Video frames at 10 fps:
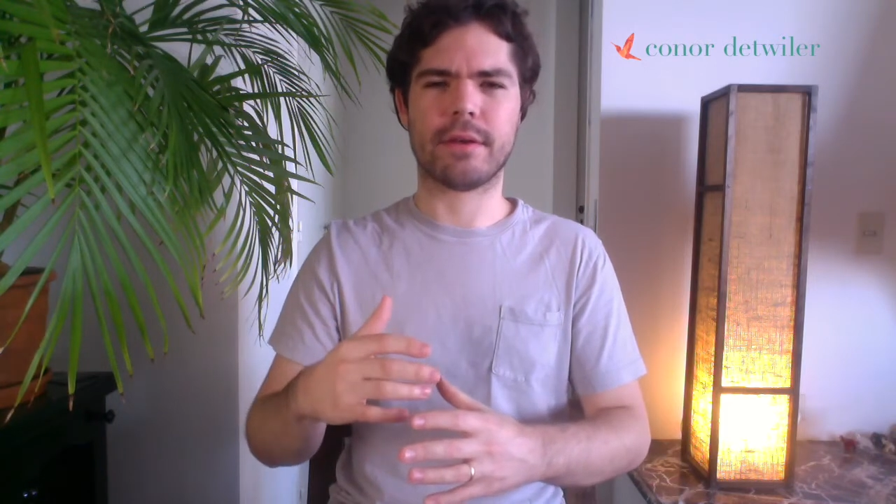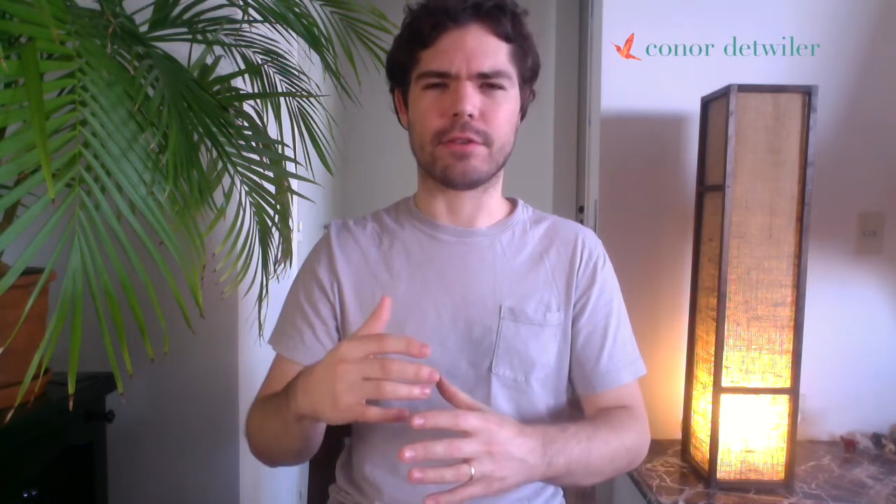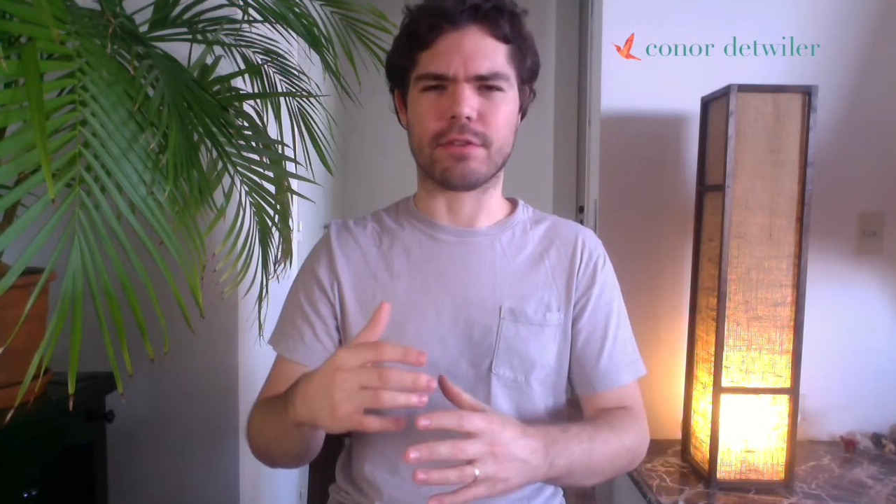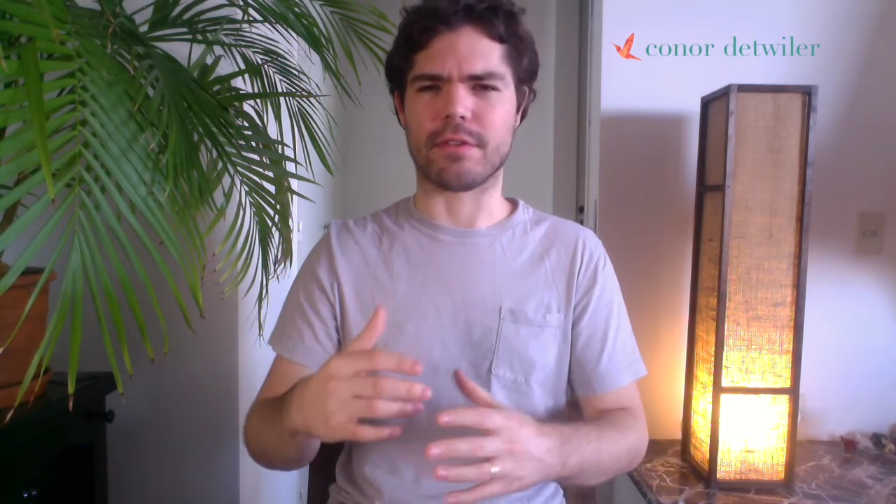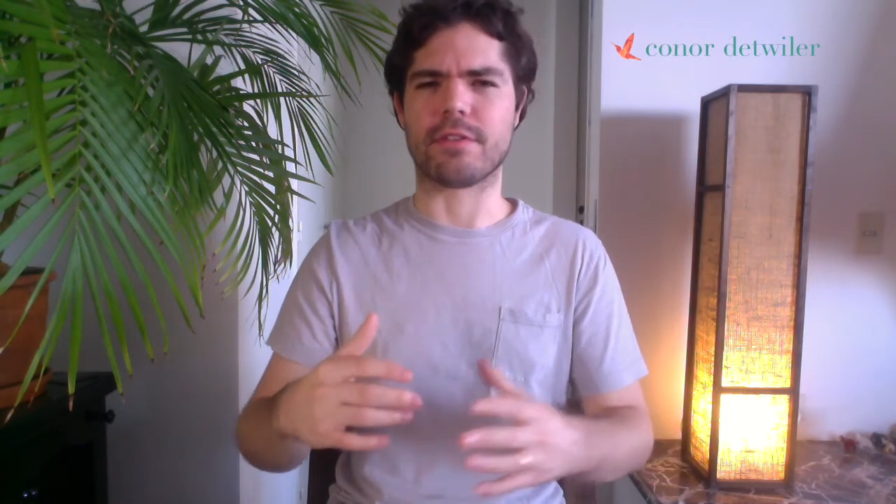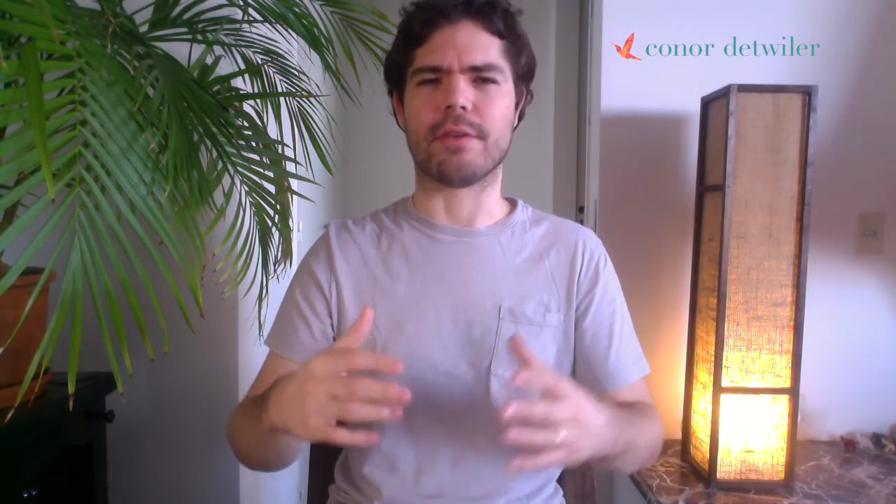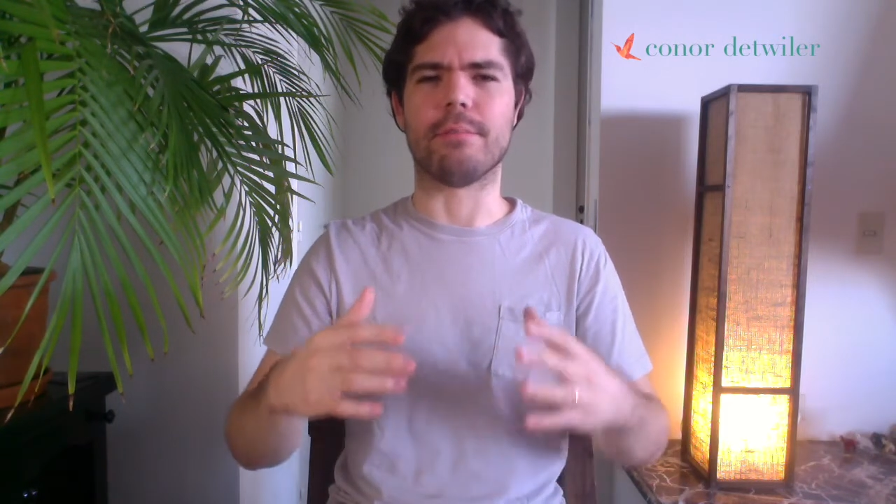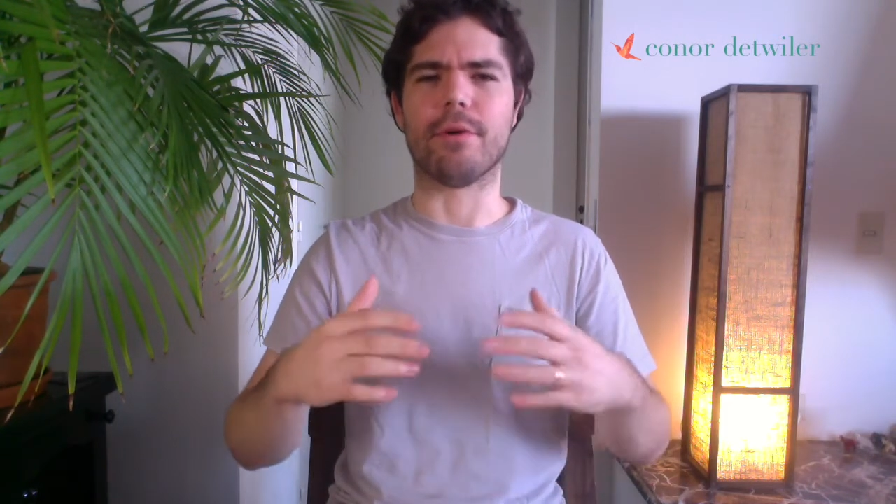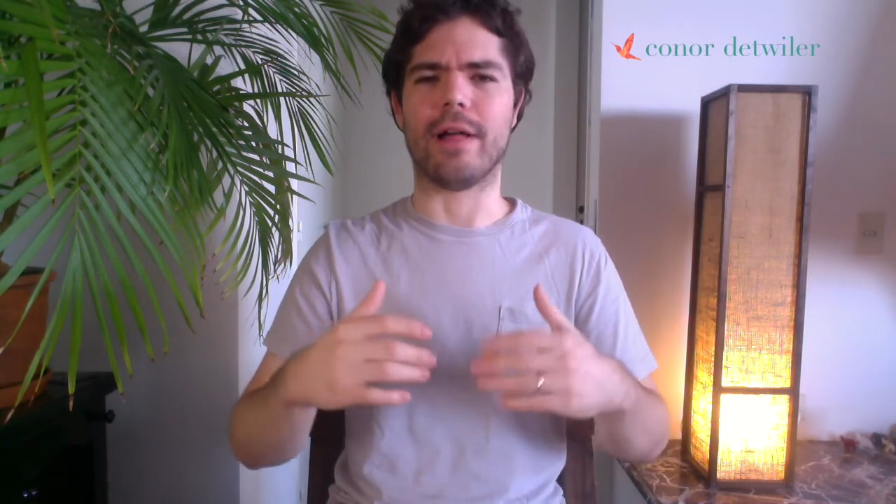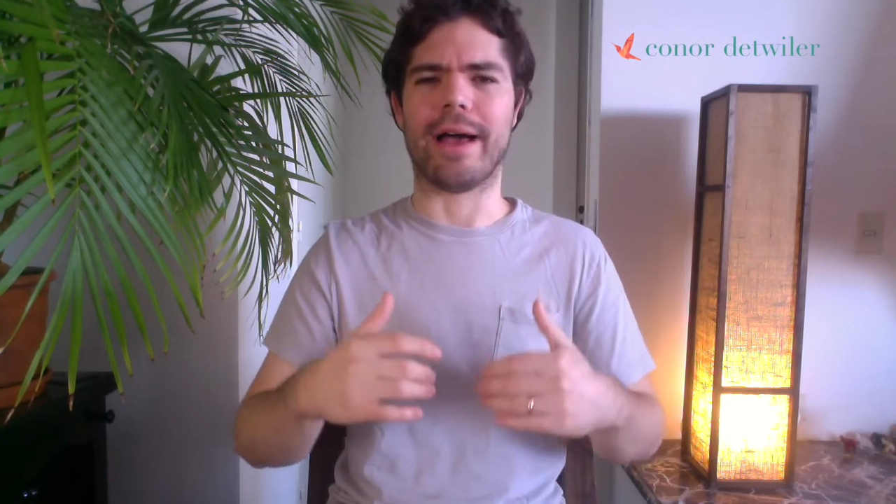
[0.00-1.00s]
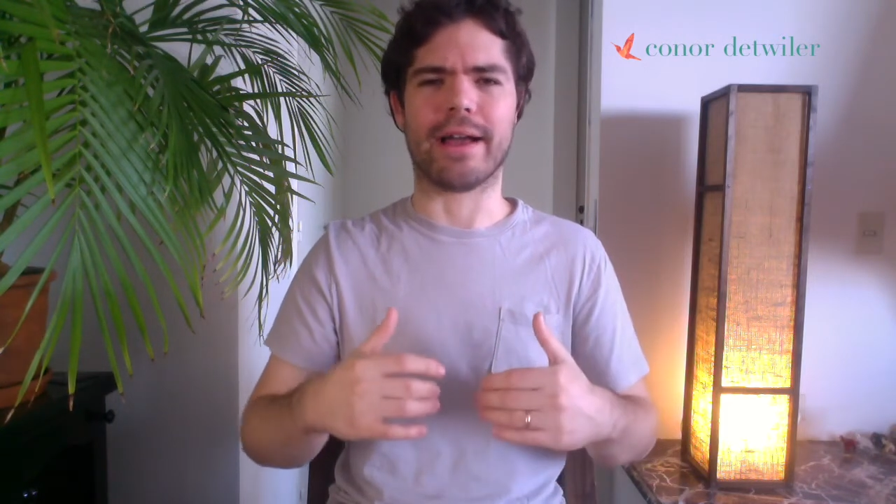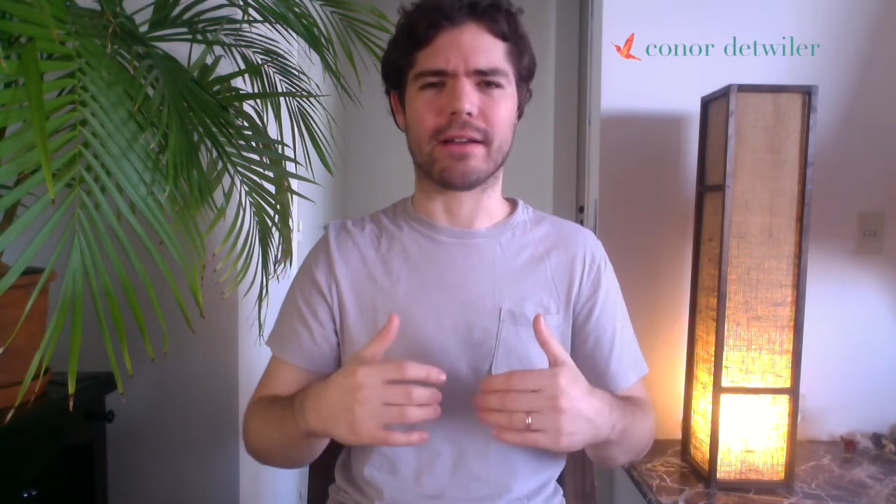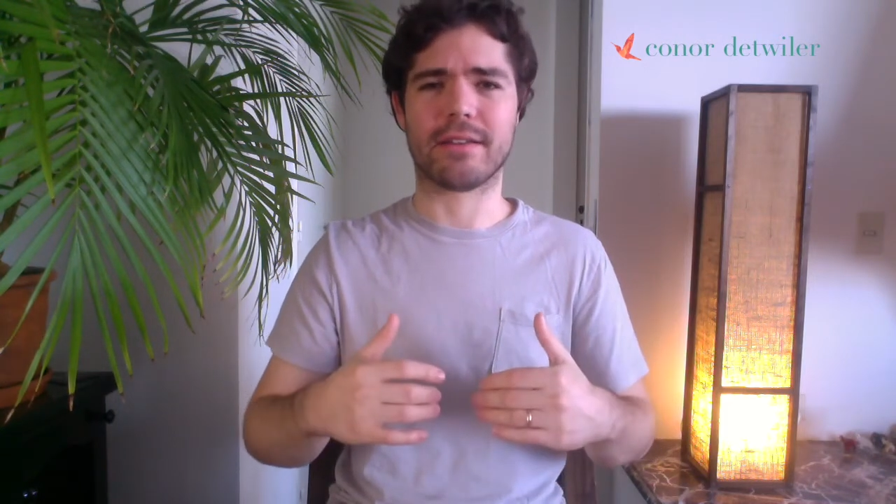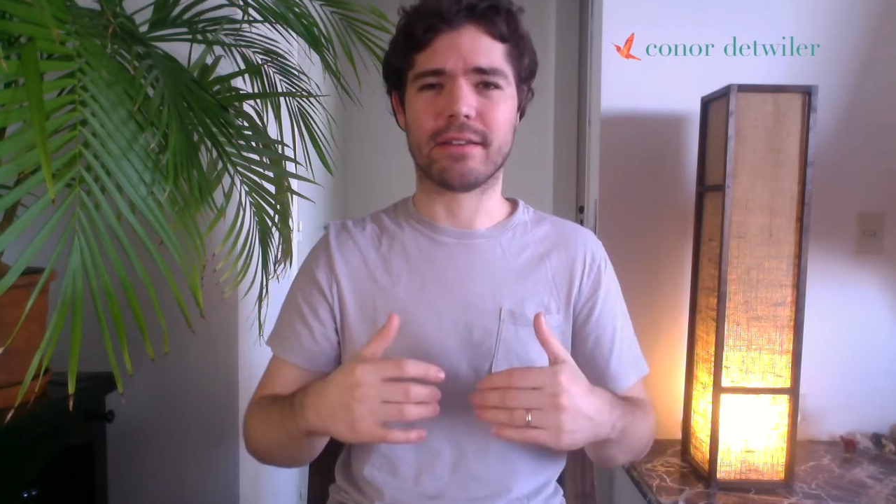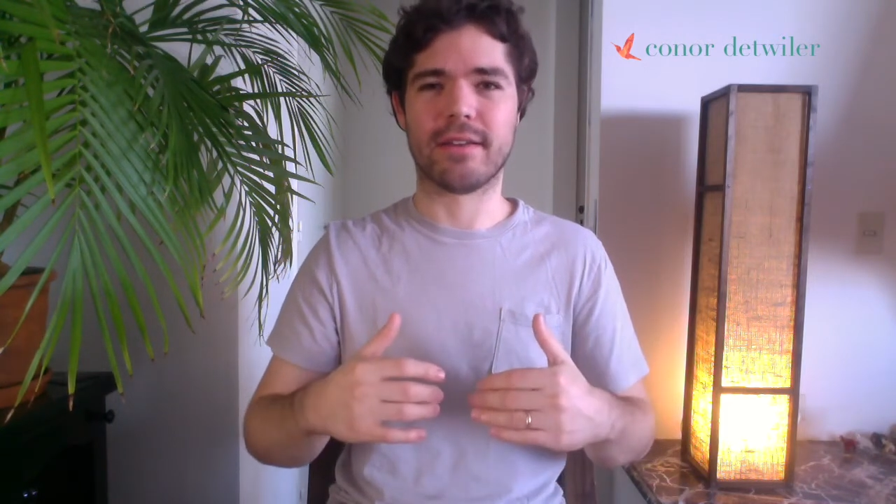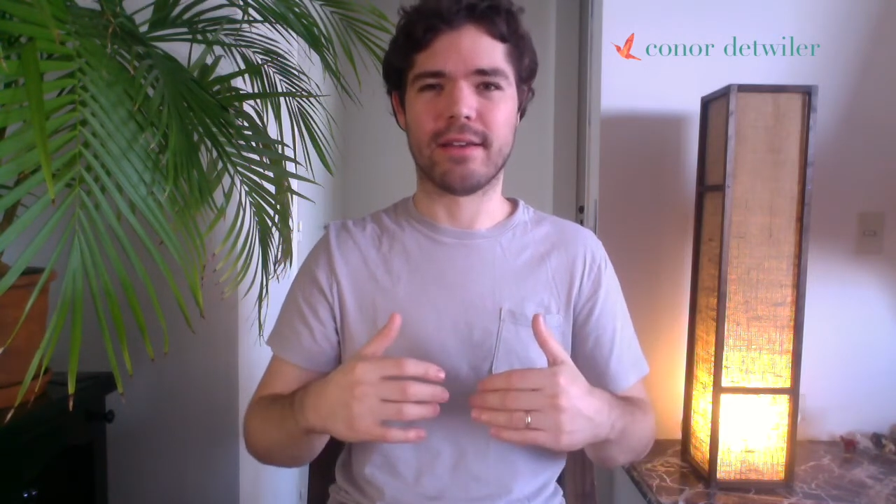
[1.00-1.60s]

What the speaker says: just a simple act